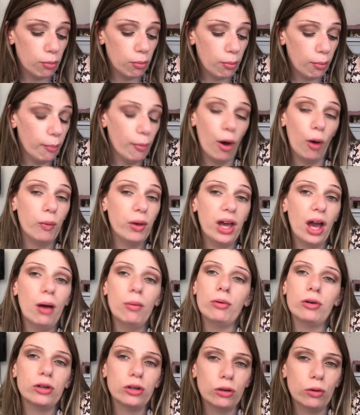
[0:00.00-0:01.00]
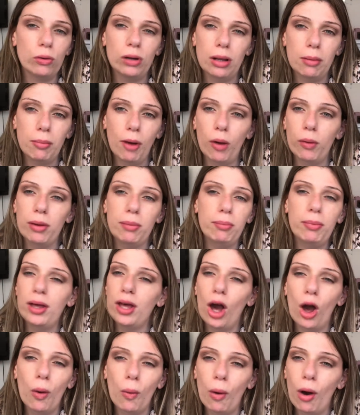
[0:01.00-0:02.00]
Bowie, I'm going to call it Bowie,
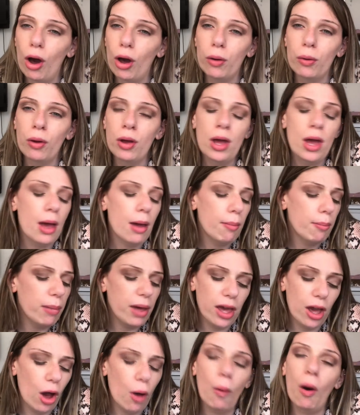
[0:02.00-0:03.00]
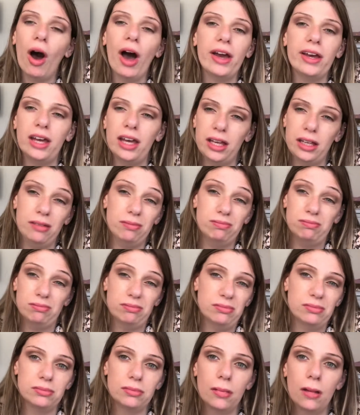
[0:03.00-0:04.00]
B-O-I-E.
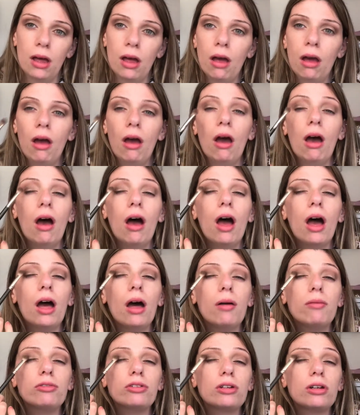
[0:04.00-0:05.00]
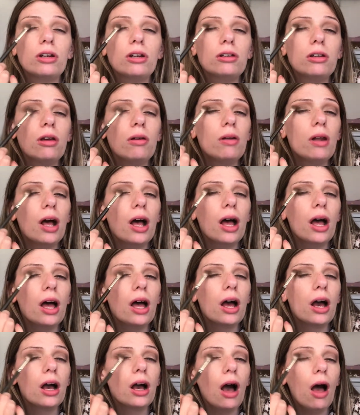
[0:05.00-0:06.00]
I'm just going to do that
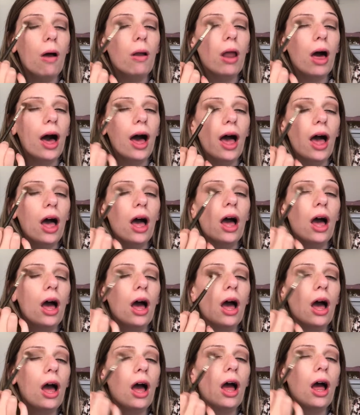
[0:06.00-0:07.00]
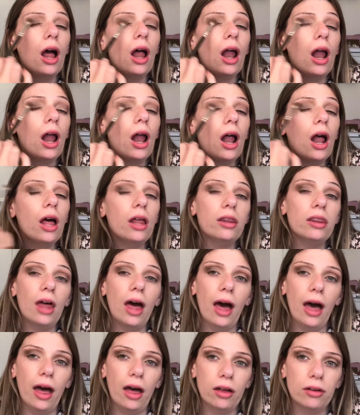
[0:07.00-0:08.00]
and go like that.